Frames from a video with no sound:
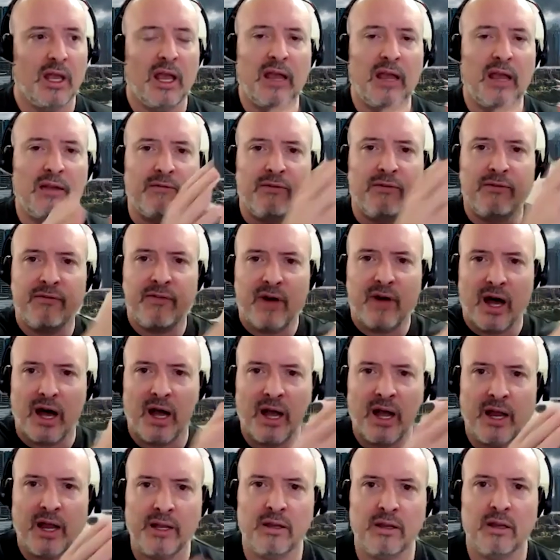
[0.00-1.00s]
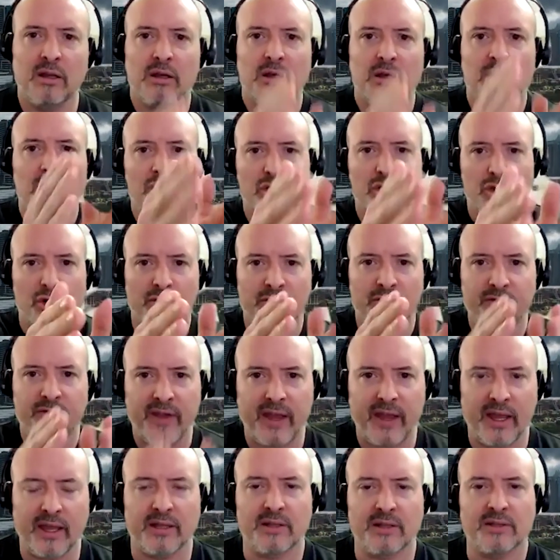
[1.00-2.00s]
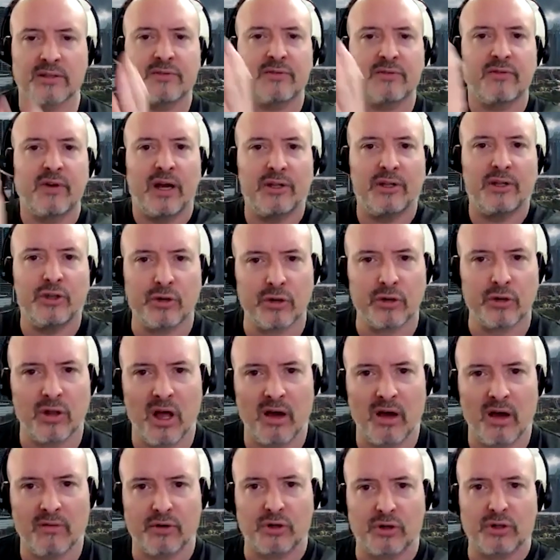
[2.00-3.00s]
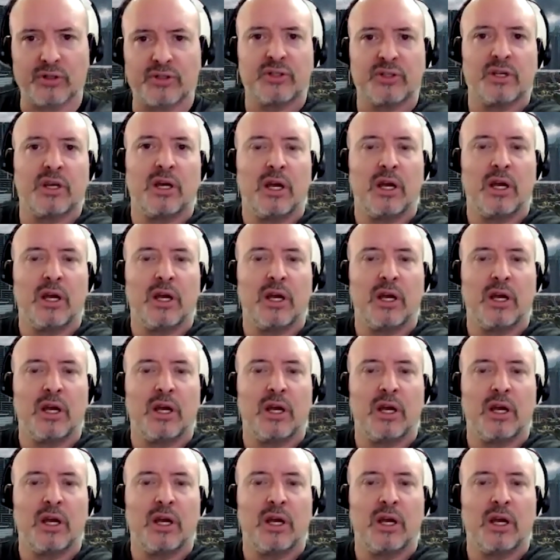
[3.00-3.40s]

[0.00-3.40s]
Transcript: and find your fans, find your lovers,